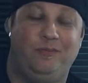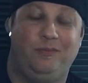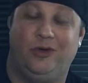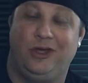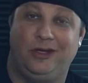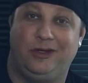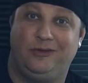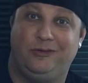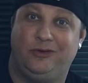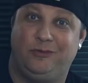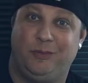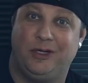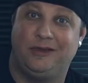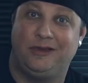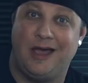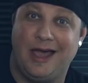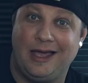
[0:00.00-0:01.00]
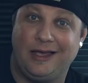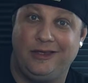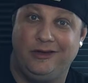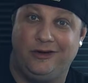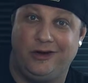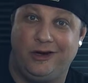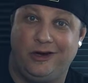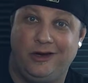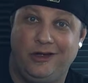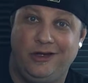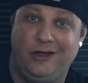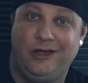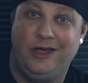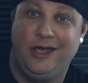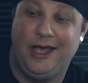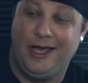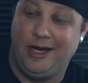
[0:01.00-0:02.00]
like spectacular,
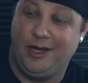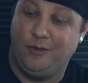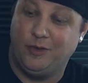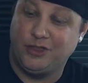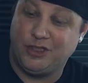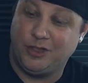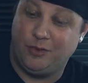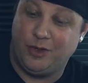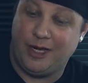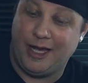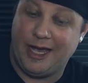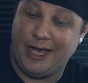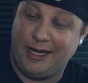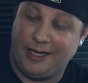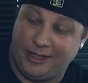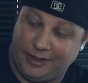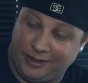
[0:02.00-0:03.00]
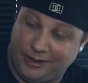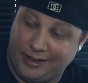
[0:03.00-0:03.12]
and I wish I would have had it.